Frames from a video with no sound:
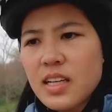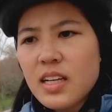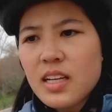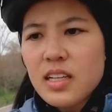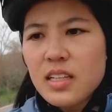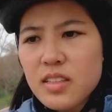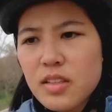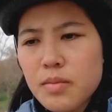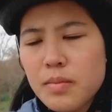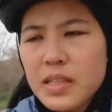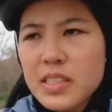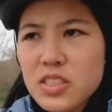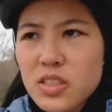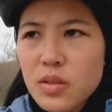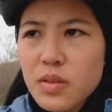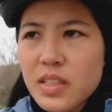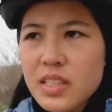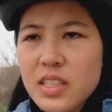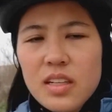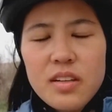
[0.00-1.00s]
the
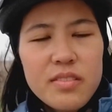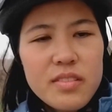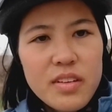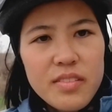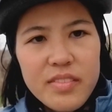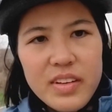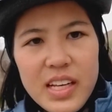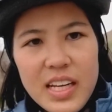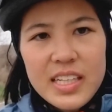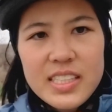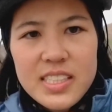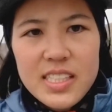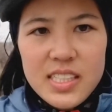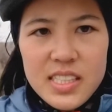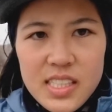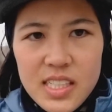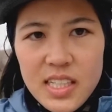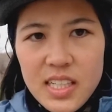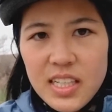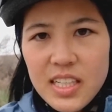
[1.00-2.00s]
majority of the
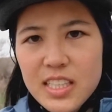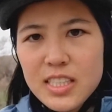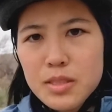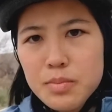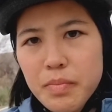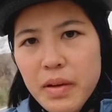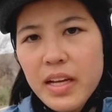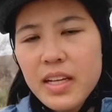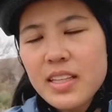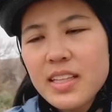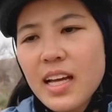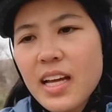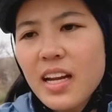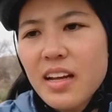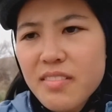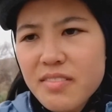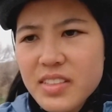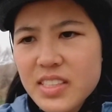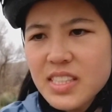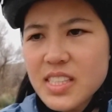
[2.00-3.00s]
villages in Spain that
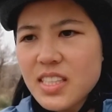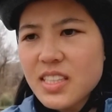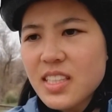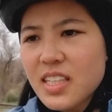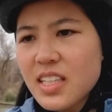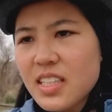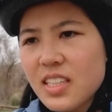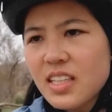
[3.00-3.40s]
I visited,